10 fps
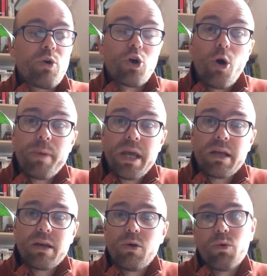
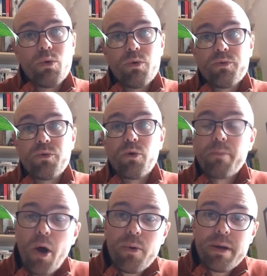comic or for a
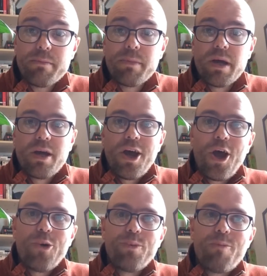poem,
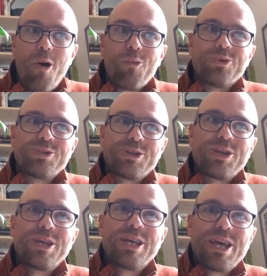we might want to
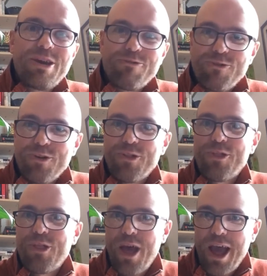give
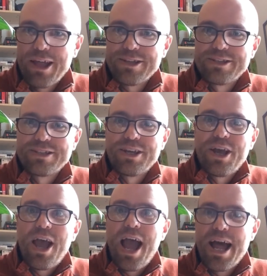that
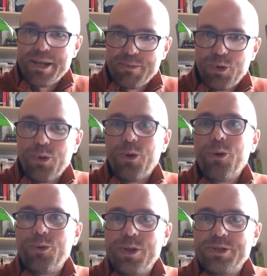animal
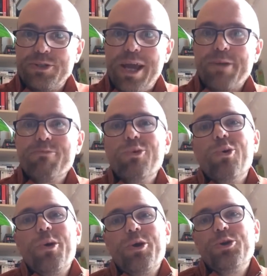or insect
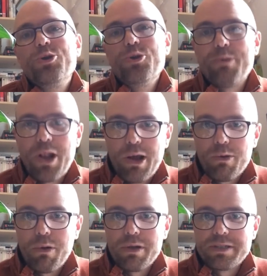more human-like
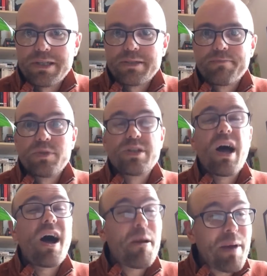qualities. So
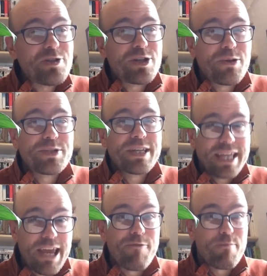I'm actually going to
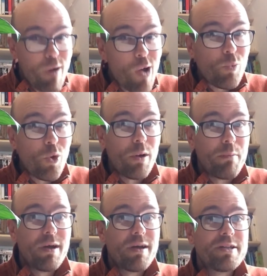give my worm
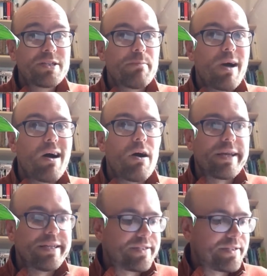some
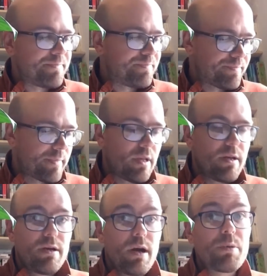eyes.
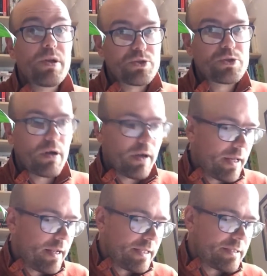I'm going to try
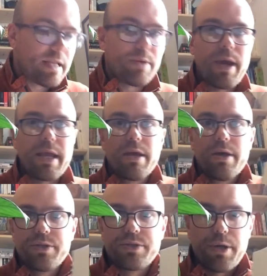at least anyway.
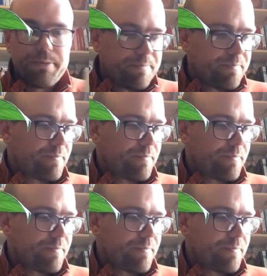So